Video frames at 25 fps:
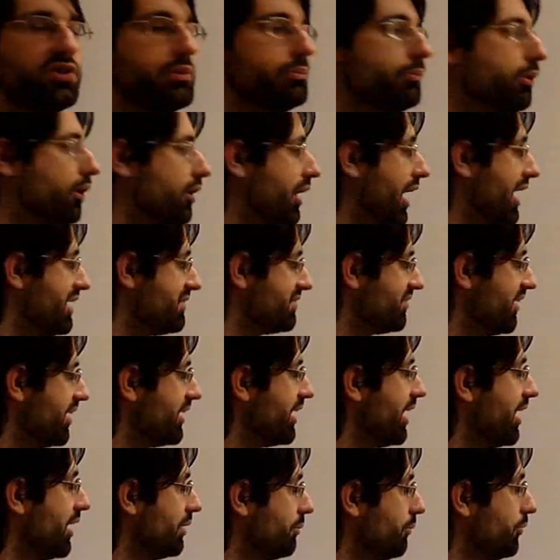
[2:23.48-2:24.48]
a simple
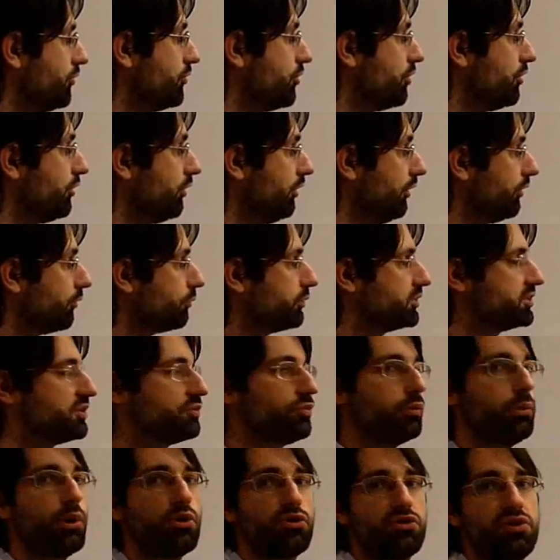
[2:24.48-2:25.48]
SIR model, which
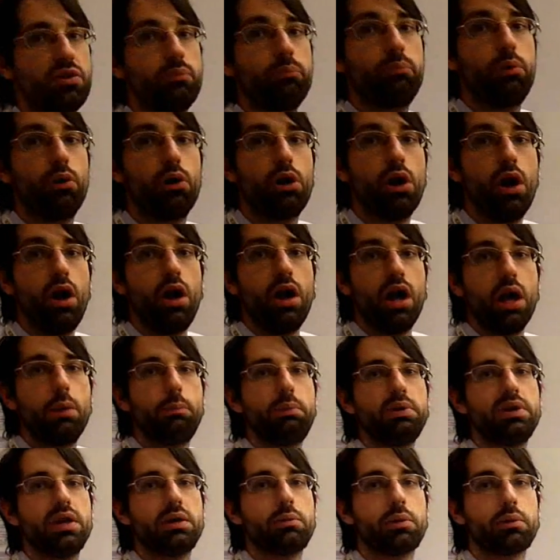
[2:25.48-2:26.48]
is a more simple
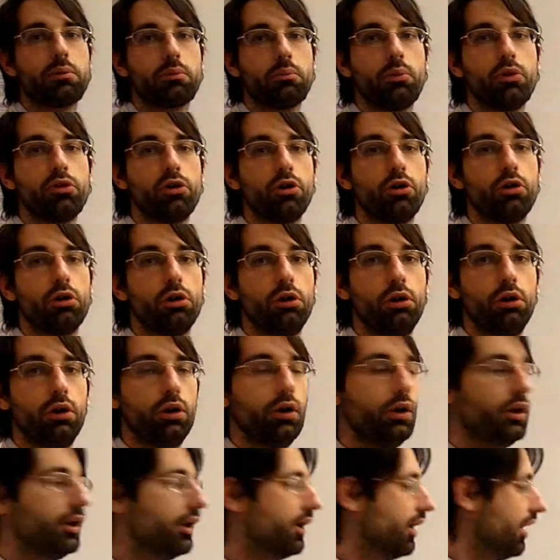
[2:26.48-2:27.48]
epidemic model.
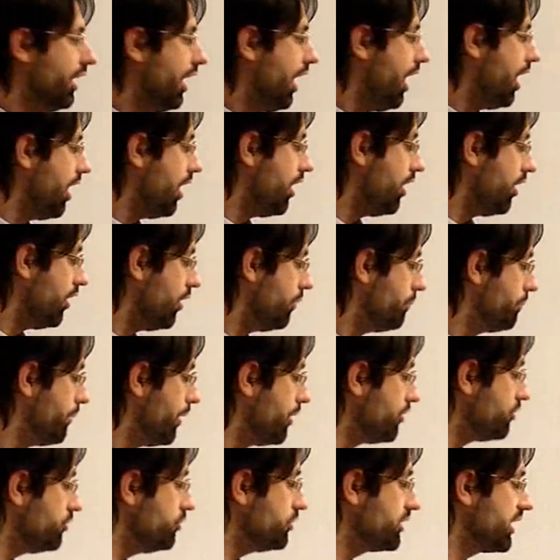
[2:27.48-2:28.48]

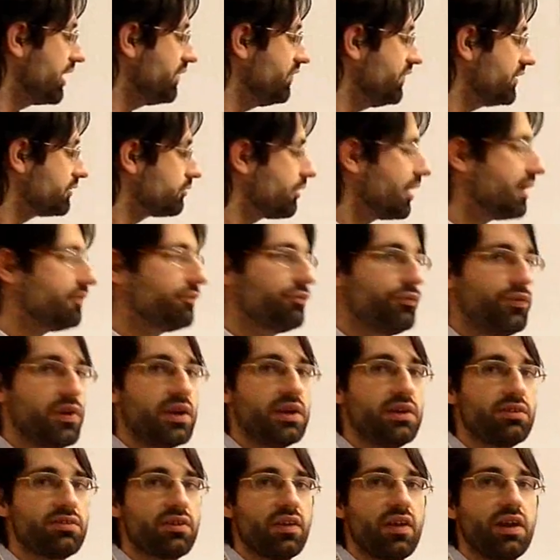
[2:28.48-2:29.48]
But you can derive
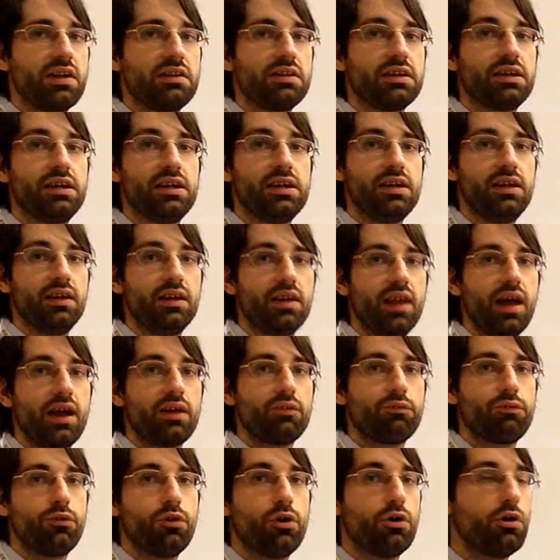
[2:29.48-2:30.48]
things analytically,
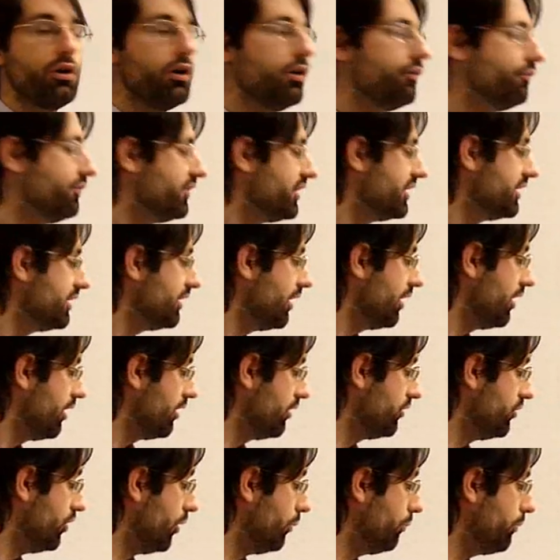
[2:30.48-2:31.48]
like
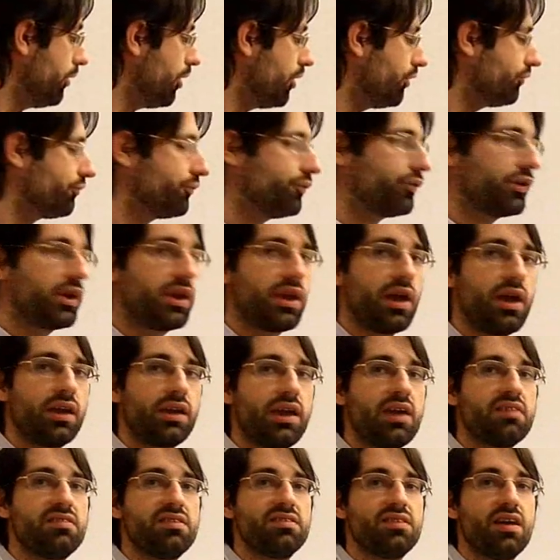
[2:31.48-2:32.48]
the number of
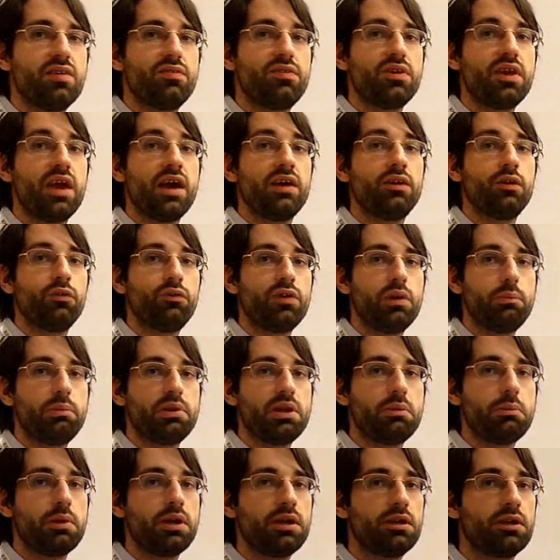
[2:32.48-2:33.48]
cases at the end of the
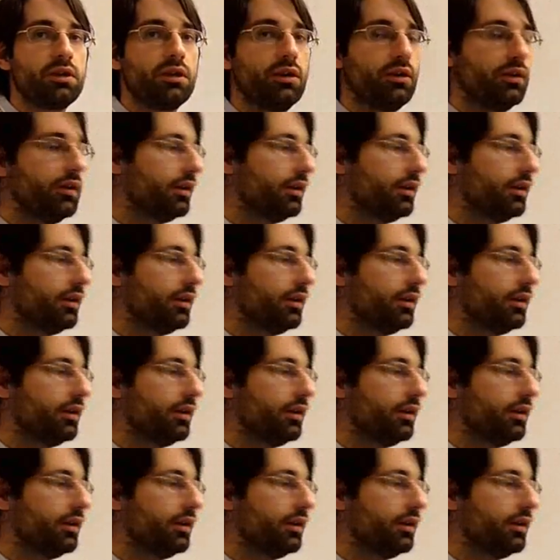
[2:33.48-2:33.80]
epidemic,